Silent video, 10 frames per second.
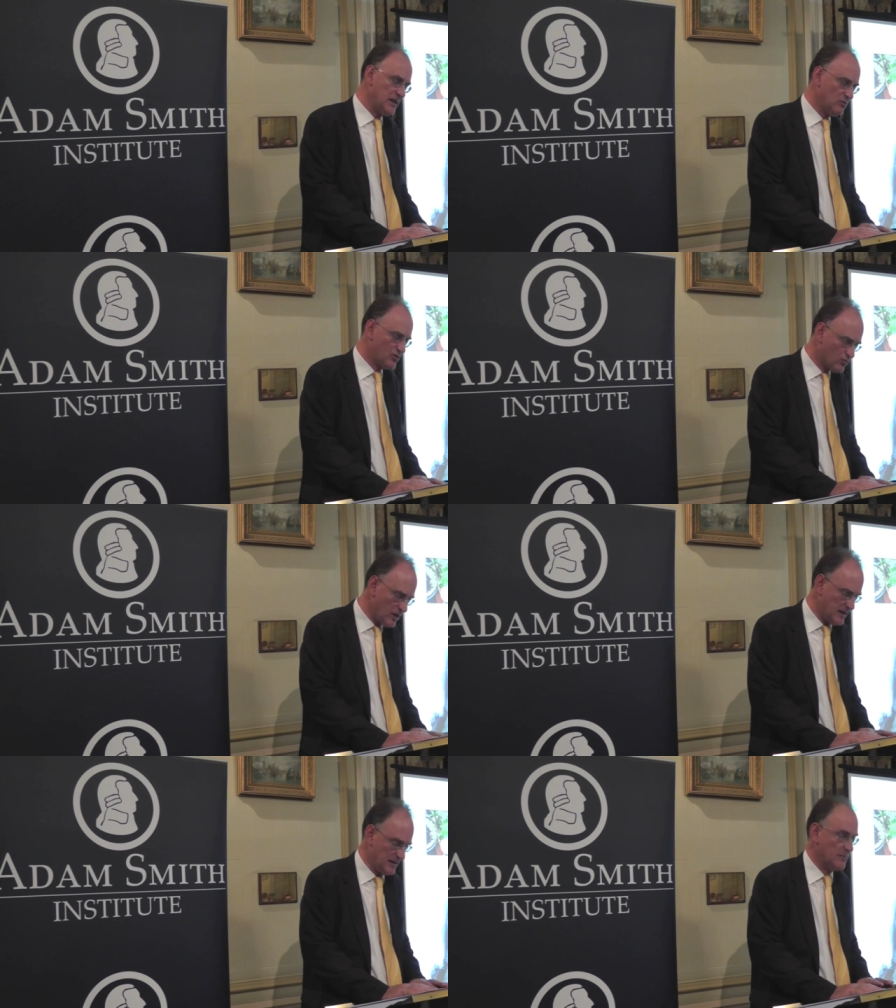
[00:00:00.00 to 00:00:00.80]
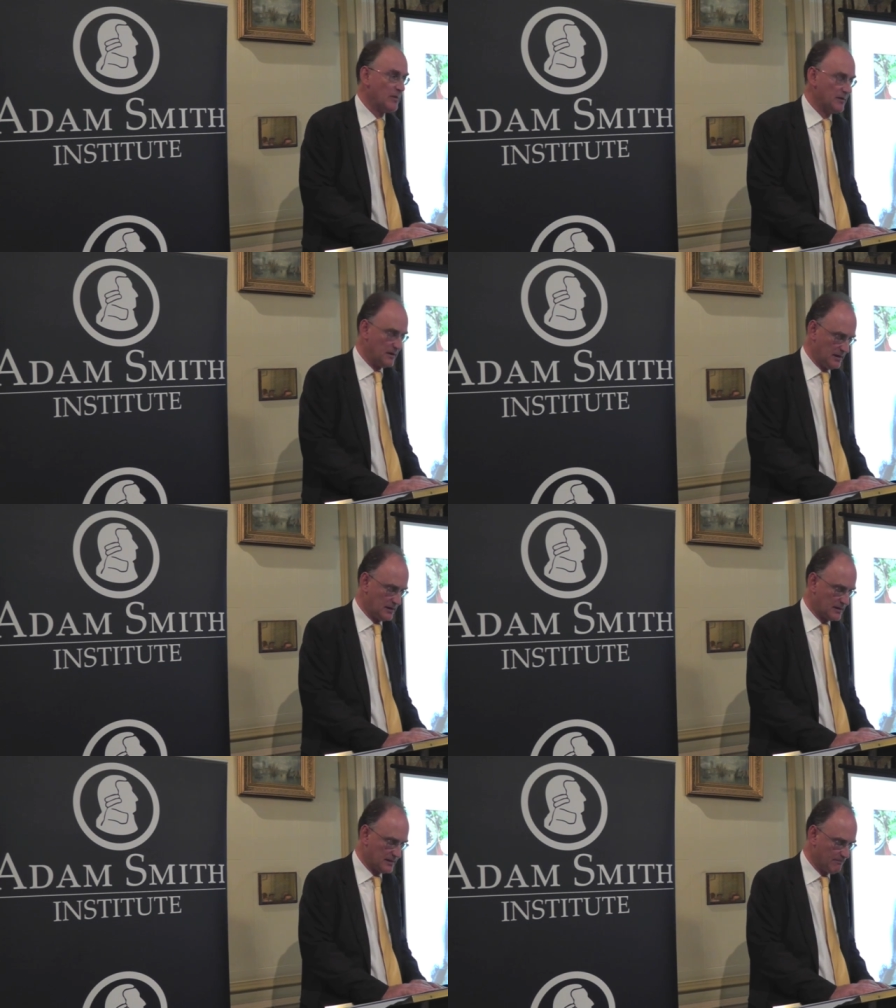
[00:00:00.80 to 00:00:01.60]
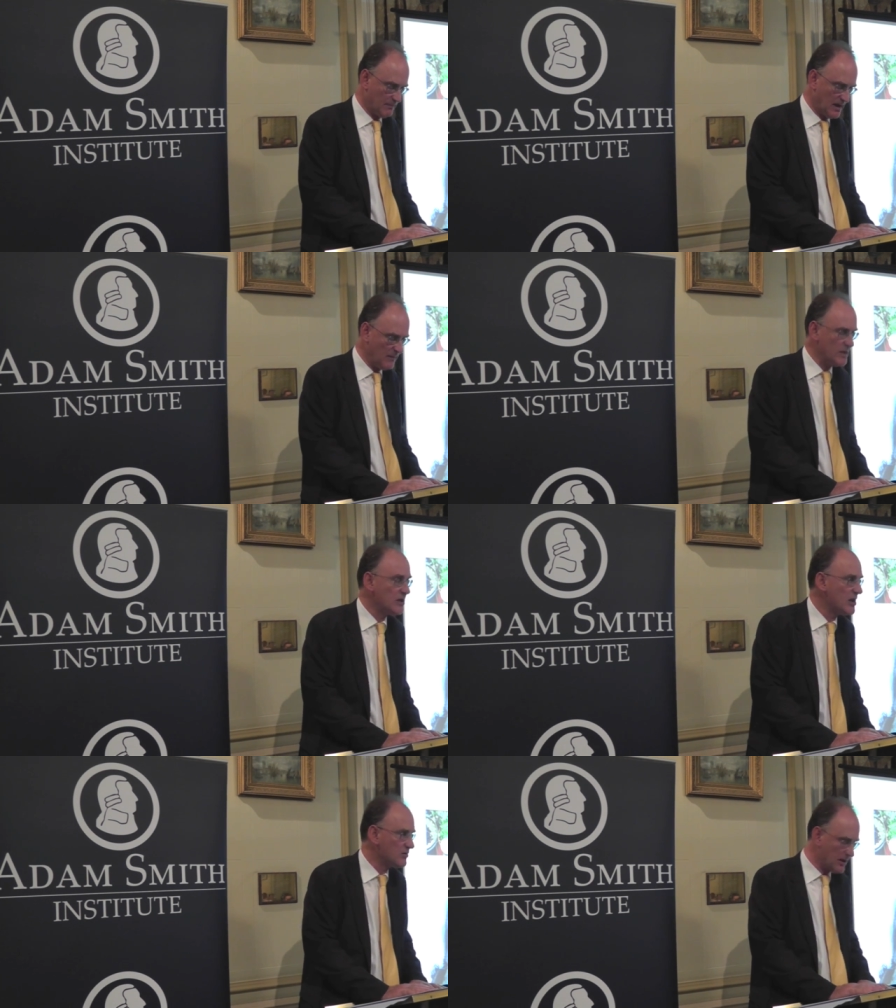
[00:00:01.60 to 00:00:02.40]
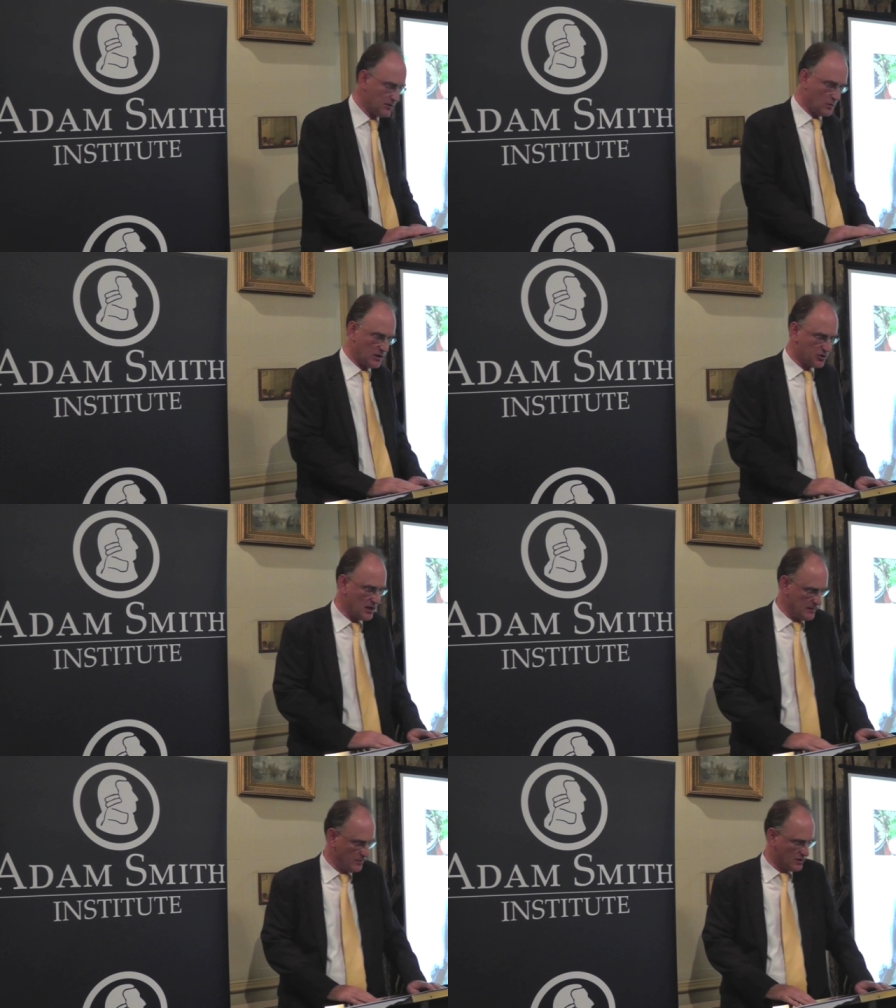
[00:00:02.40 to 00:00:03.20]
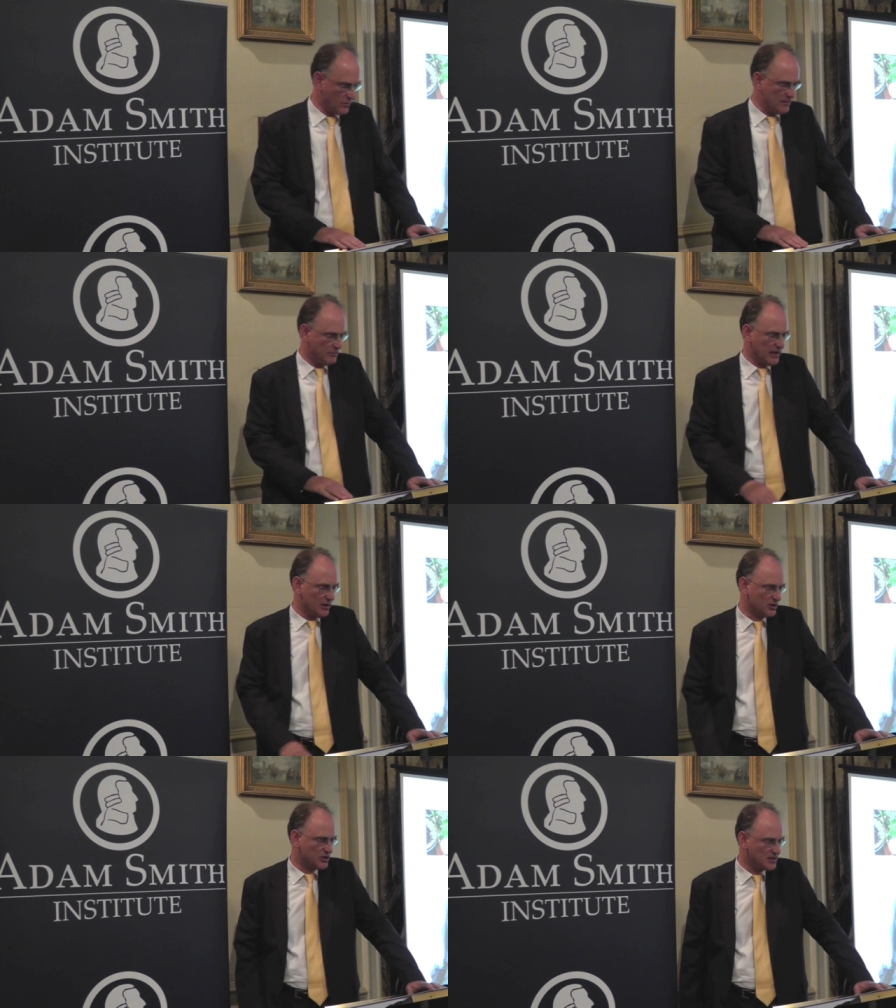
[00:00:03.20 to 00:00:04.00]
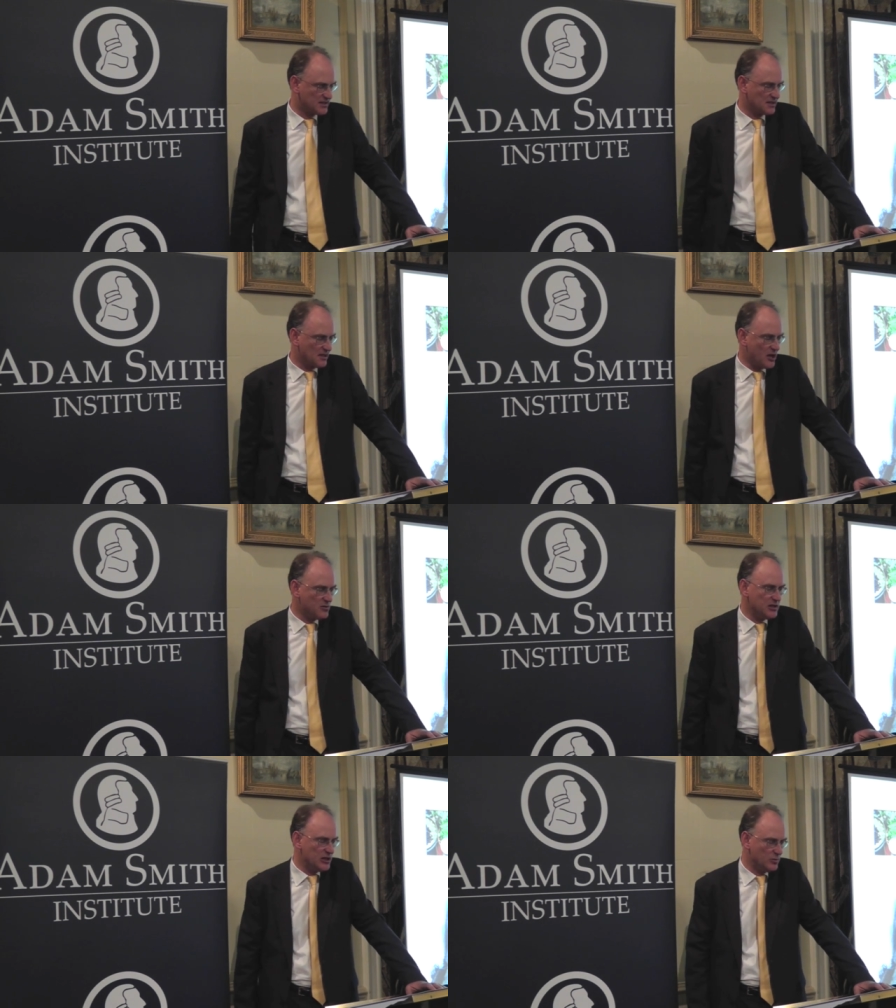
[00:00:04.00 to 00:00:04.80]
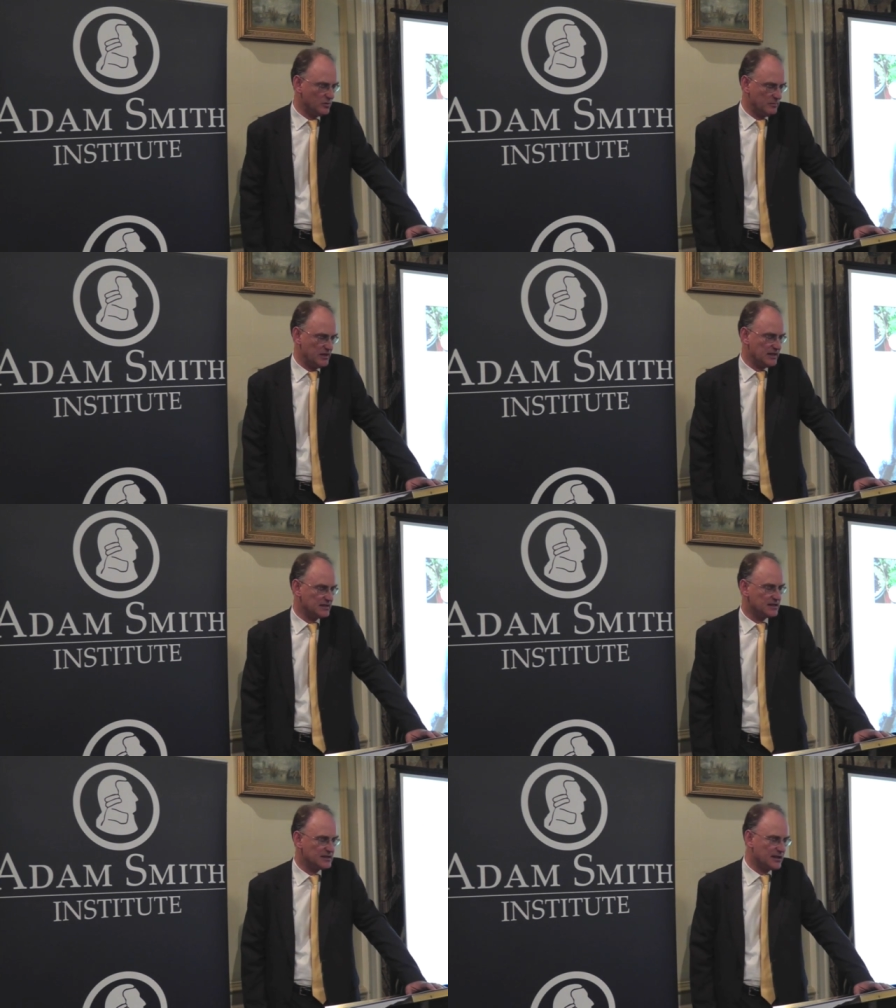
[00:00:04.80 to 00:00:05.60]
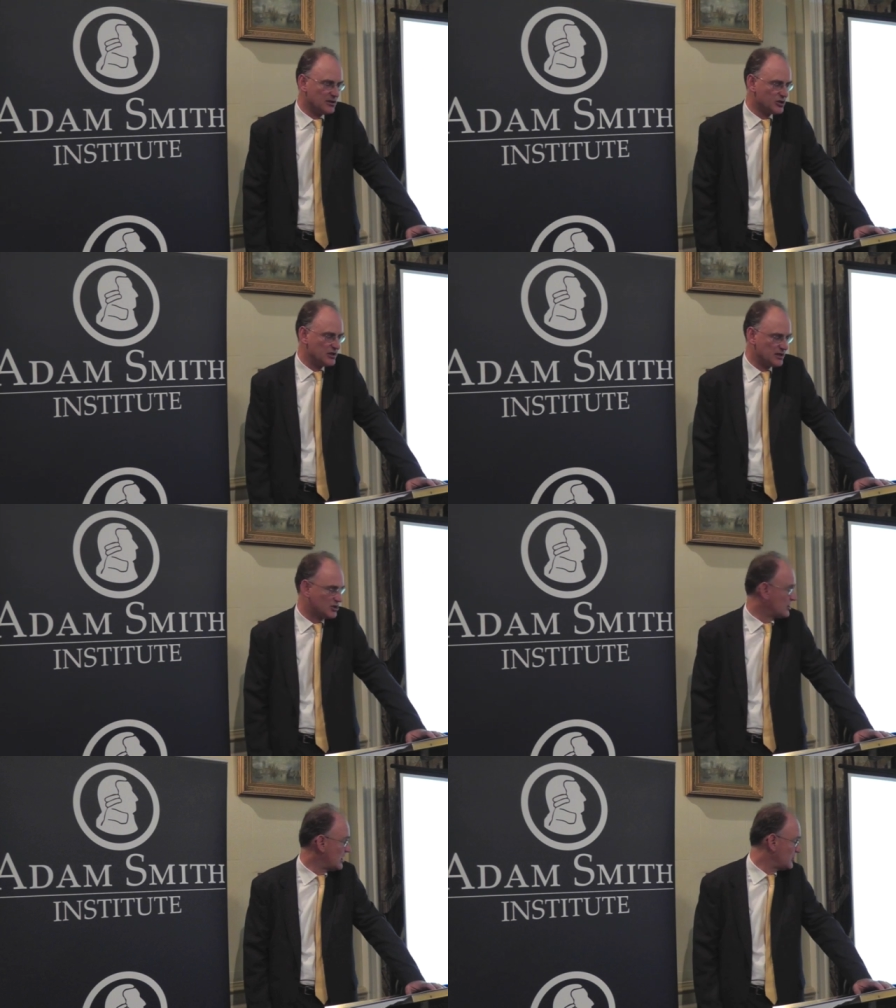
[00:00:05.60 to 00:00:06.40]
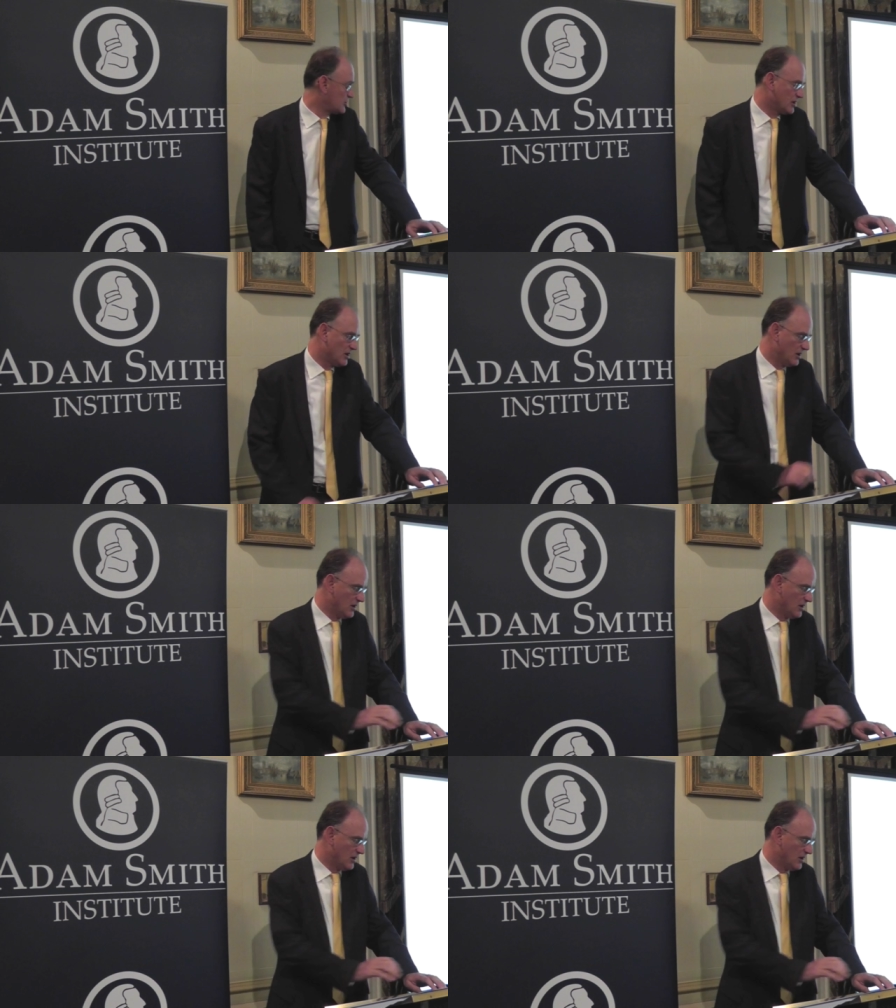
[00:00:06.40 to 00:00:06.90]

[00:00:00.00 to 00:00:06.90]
He was right about this. I've been going around the world trying to persuade biologists that only human beings indulge in exchange